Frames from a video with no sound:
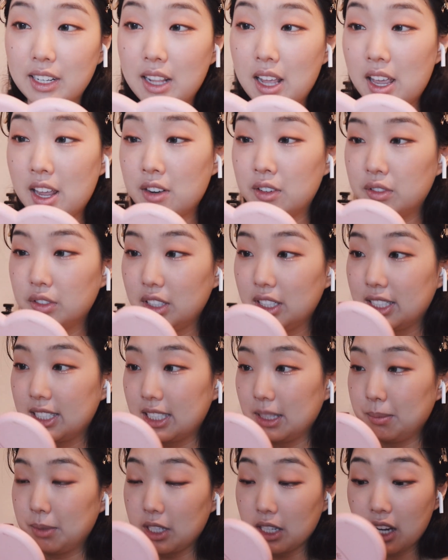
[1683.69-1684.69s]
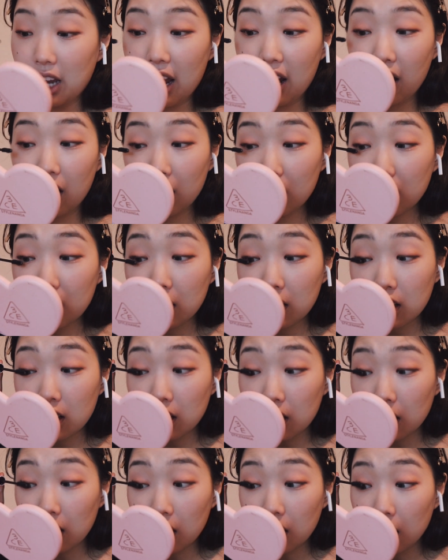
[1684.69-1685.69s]
They don't really seem to care.
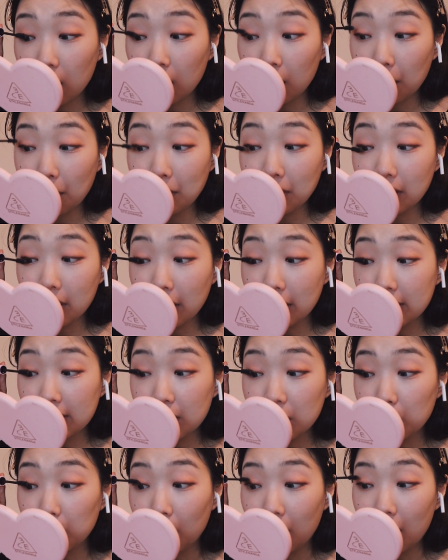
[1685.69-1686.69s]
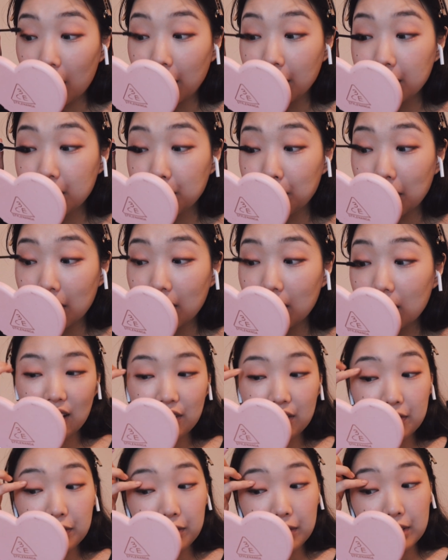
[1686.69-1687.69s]
I mean, they still watch, but
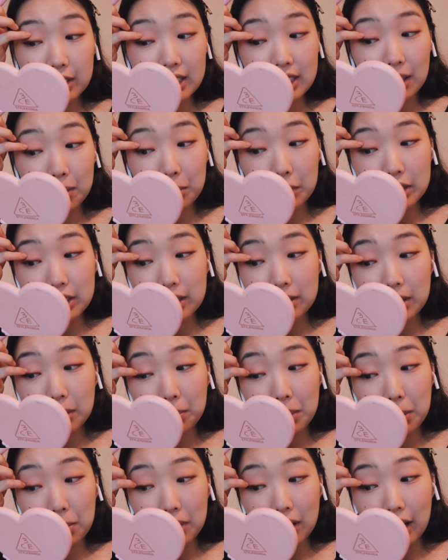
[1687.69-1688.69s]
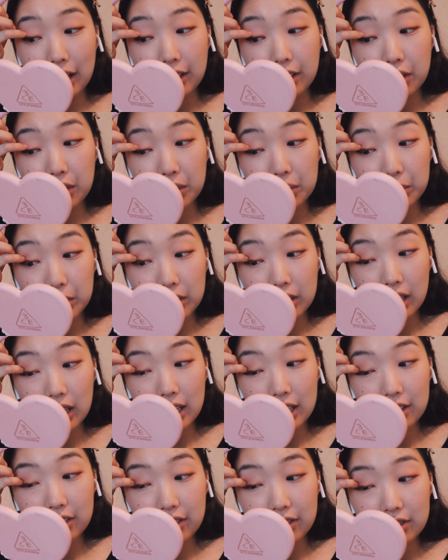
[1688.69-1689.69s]
for some reason, the people I know in real
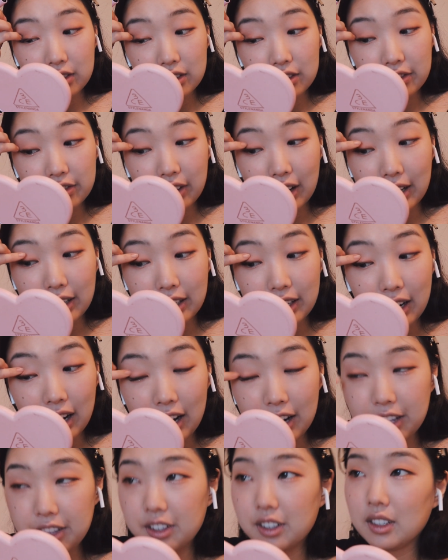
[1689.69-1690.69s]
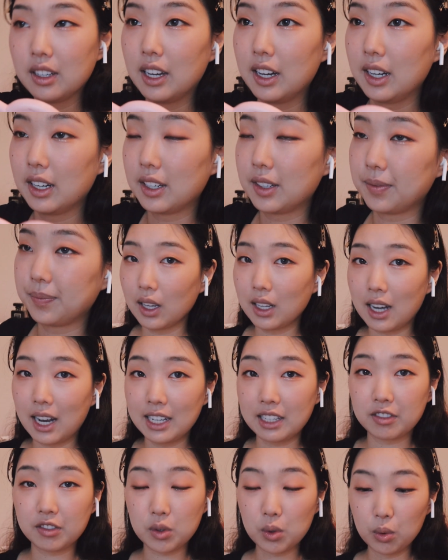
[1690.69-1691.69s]
life find it either like
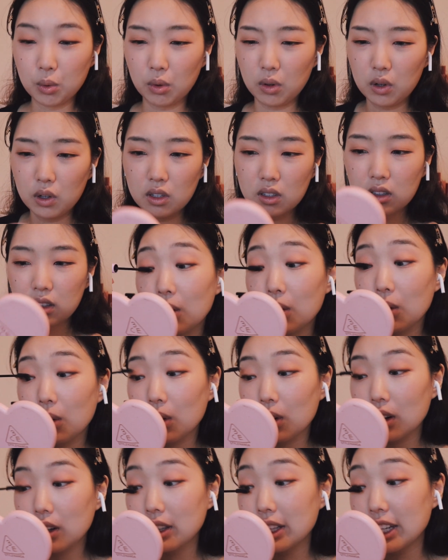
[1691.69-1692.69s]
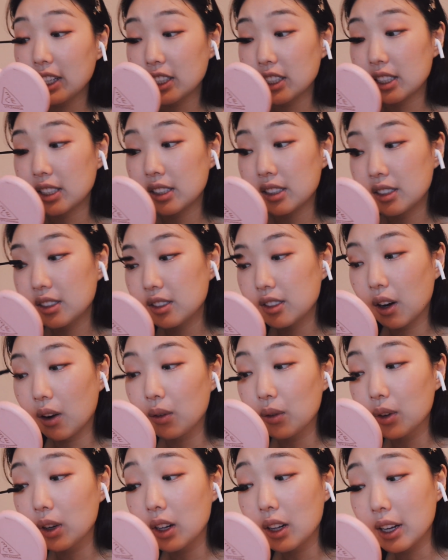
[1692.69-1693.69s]
kind of cool, or they just
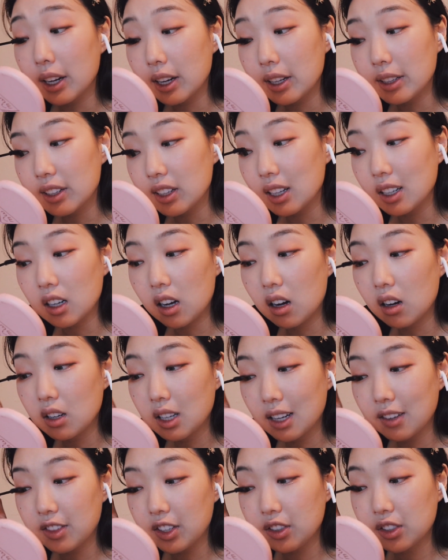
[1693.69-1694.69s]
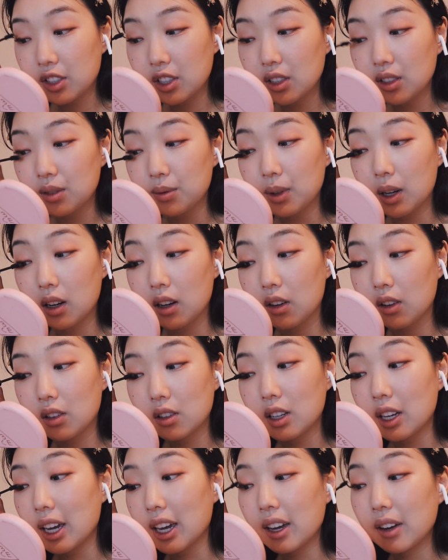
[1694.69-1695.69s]
don't really, they're like, oh, you have YouTube? Oh,
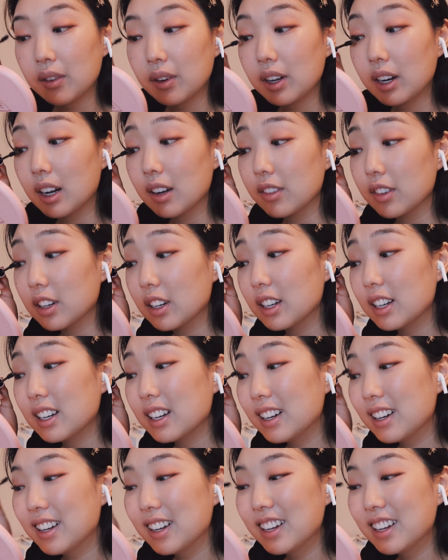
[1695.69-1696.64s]
okay, whatever.